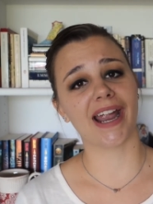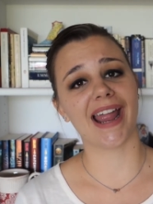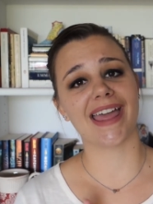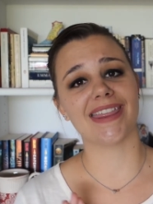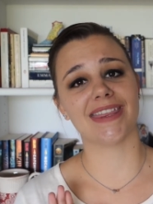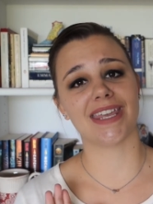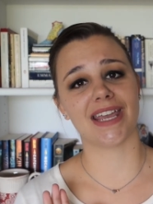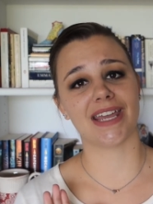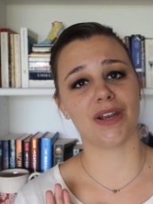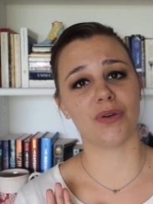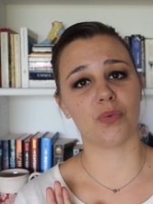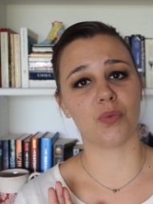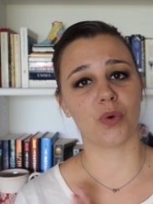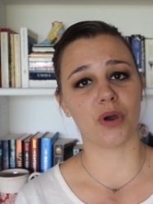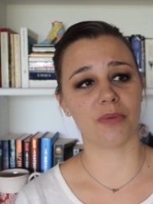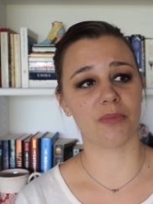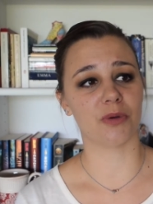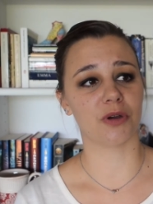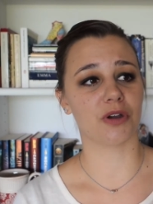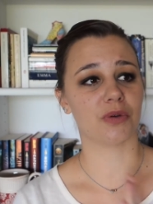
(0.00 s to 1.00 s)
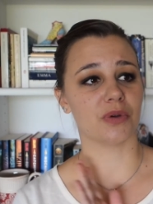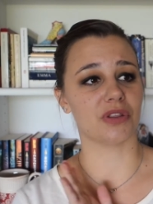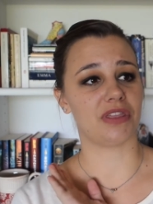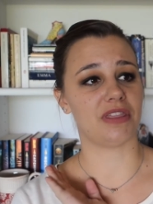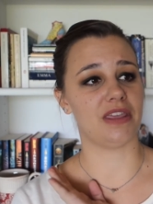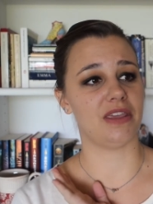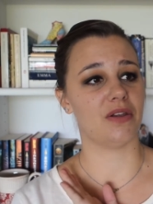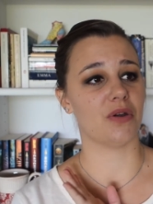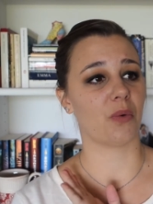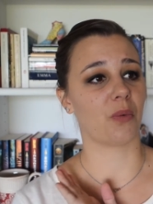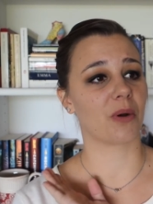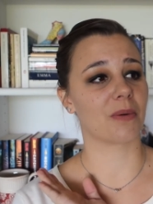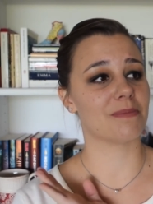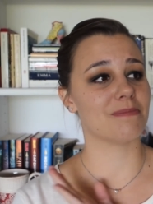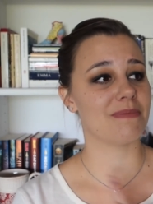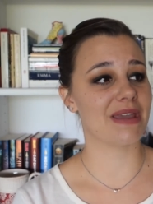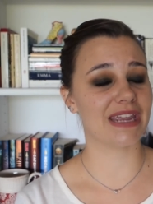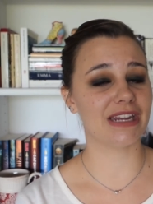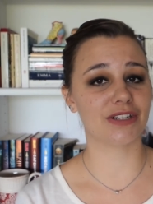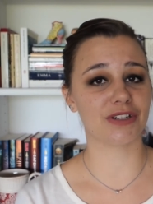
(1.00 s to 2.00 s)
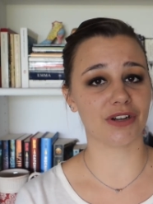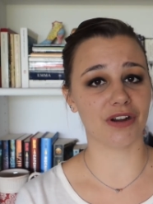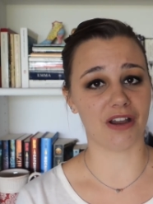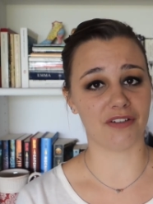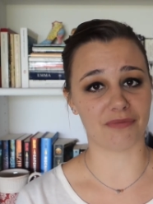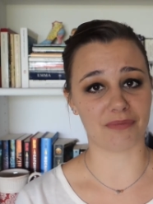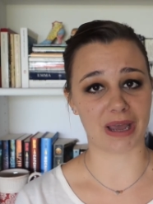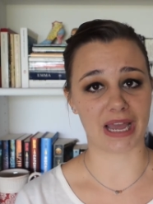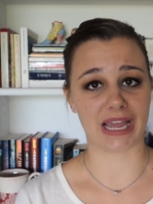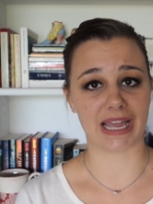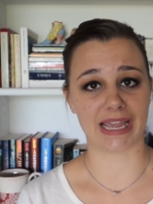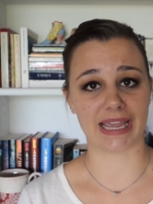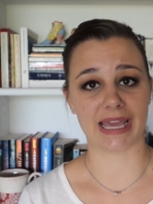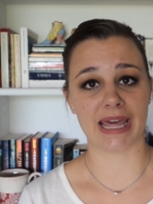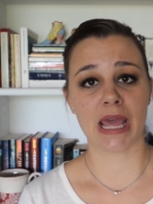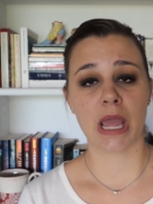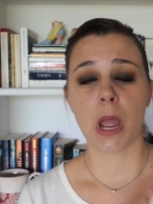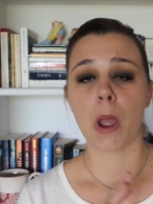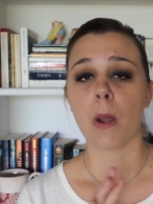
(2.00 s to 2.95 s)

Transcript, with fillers: and then one book with the remainder of my